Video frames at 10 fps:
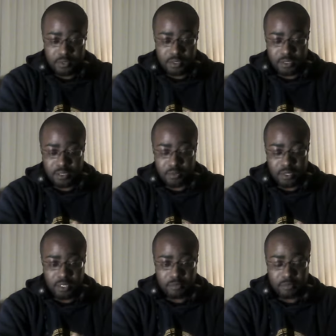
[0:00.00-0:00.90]
So,
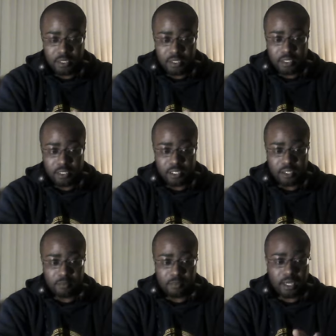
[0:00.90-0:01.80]
um, you
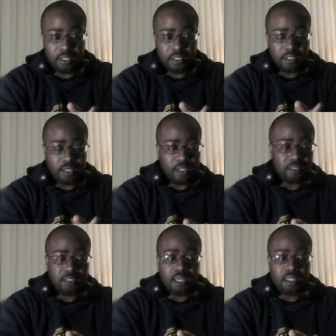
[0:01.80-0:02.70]
know, I'm not a
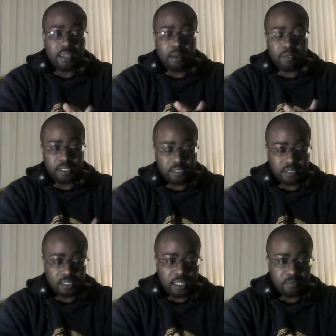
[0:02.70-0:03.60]
anti-capitalist
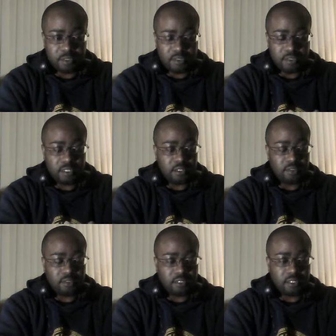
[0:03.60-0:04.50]
type. You
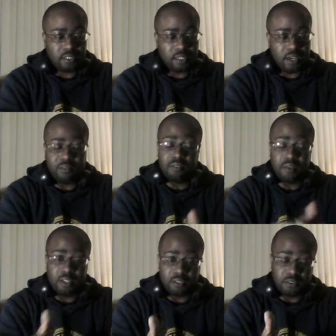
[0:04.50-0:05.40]
know, uh, however,
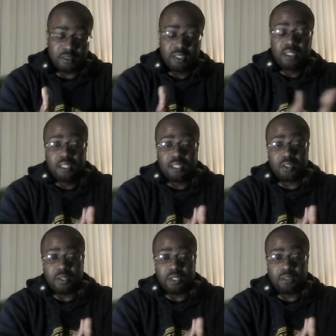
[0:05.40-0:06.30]
I do
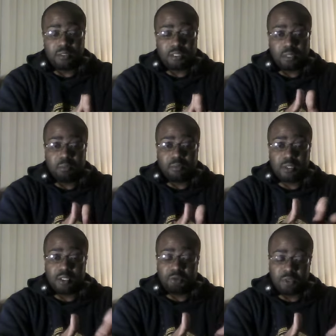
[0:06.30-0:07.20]
agree on some
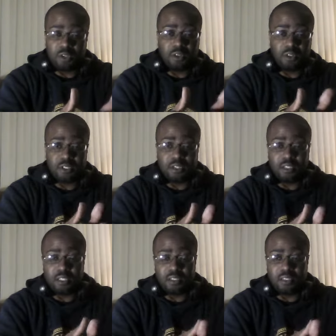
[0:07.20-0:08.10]
controls on
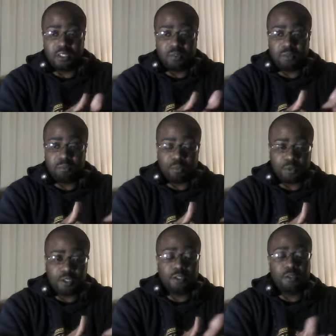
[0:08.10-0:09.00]
uh, you know what people
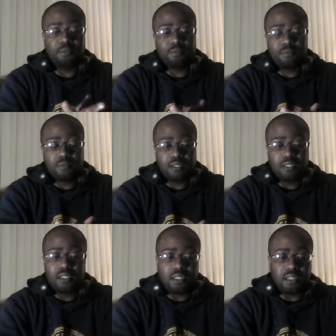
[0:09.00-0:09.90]
do.
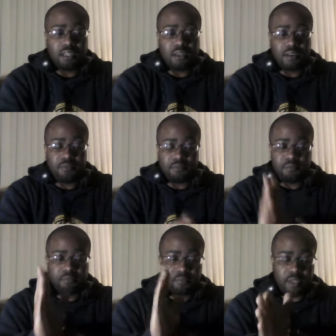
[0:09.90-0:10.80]
Uh, I've
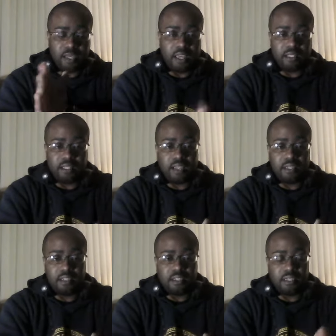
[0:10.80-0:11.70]
had that
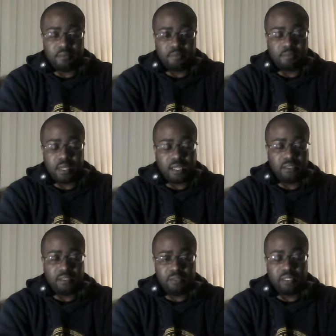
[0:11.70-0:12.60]
in uh, my
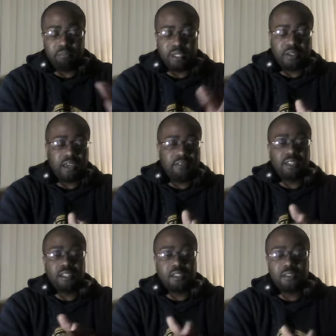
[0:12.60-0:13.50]
"You Didn't Build That"
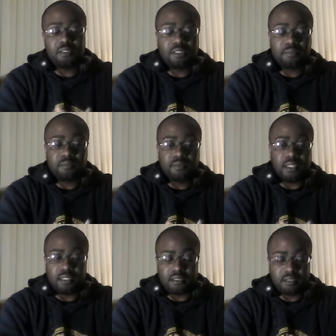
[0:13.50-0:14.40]
videos.
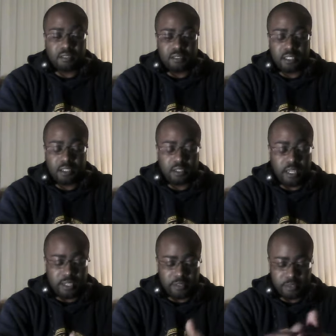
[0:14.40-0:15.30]
Uh, hit on
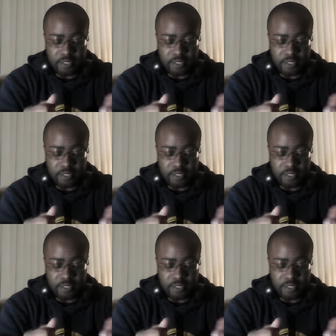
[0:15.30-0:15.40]
that.